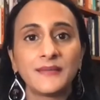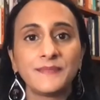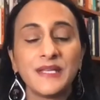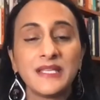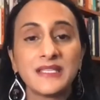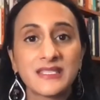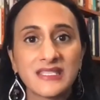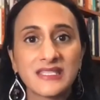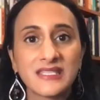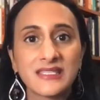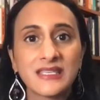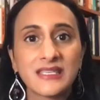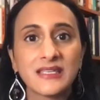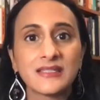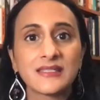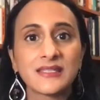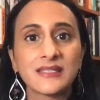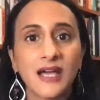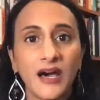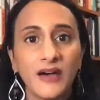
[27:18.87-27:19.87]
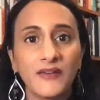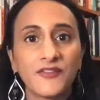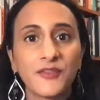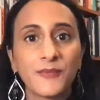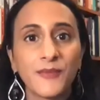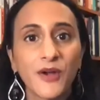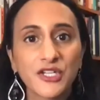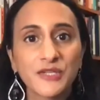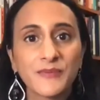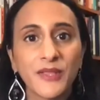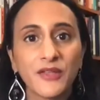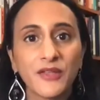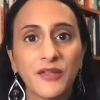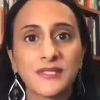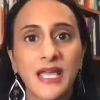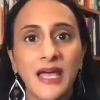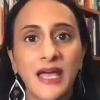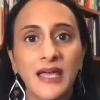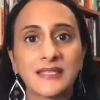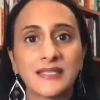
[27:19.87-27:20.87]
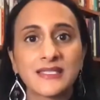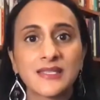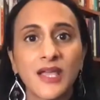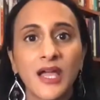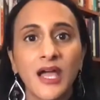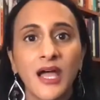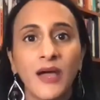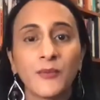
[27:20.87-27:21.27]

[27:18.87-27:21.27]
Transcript: instances of the marshmallow test uh,